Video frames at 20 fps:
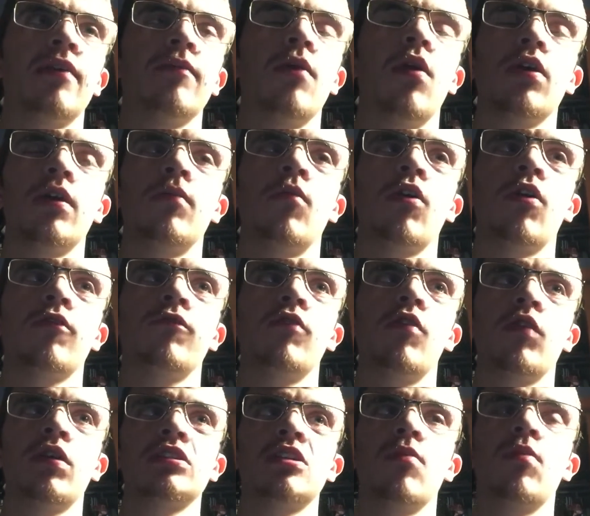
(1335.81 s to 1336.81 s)
more
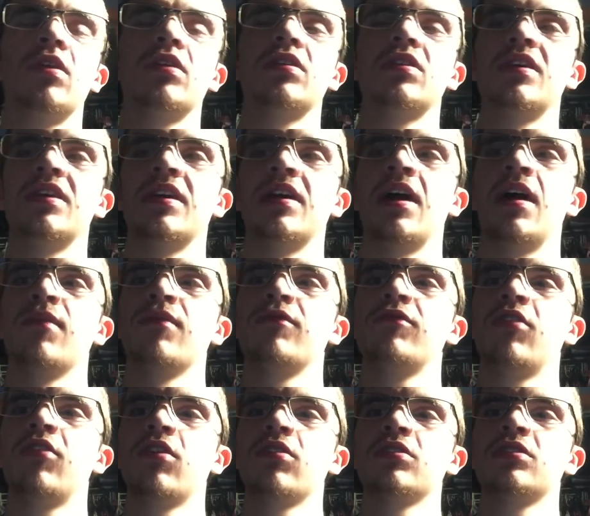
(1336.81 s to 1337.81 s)
focused on what the
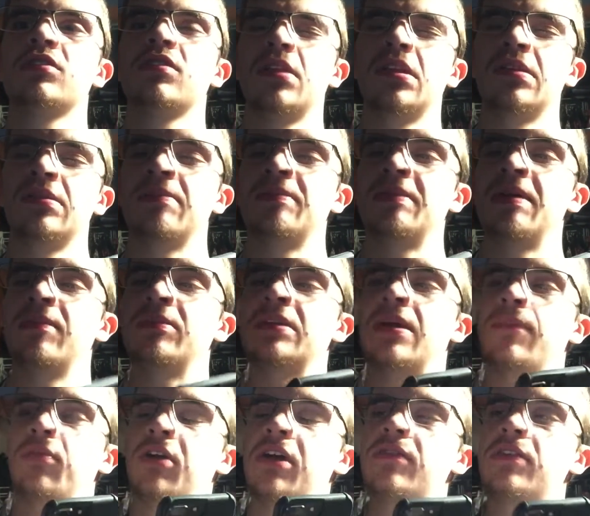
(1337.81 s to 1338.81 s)

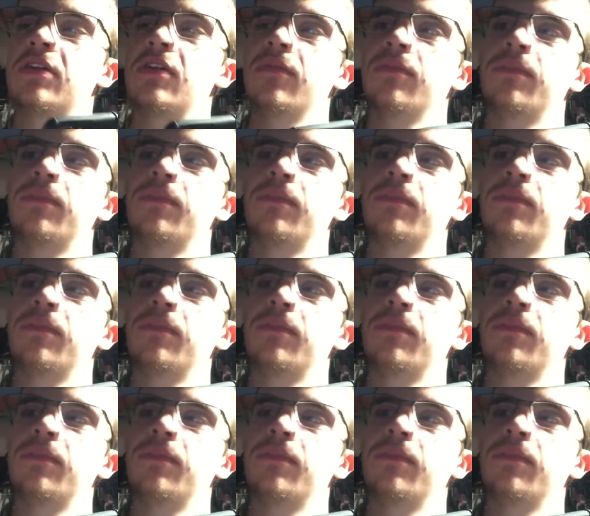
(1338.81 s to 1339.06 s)
that preview